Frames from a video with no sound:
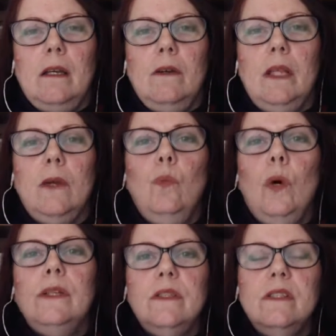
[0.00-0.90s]
Like,
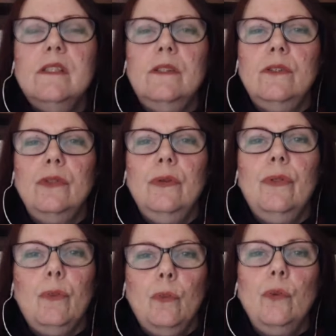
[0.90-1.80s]
what does the truth
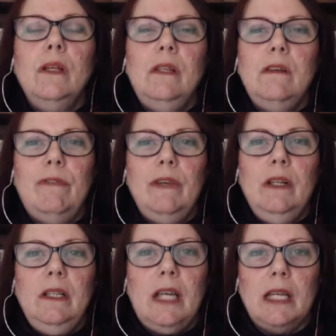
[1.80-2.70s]
really
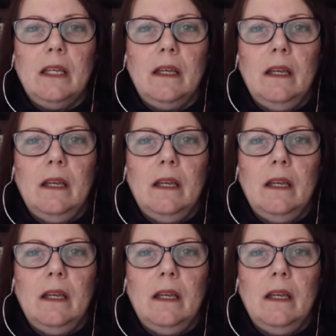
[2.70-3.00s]
feel like?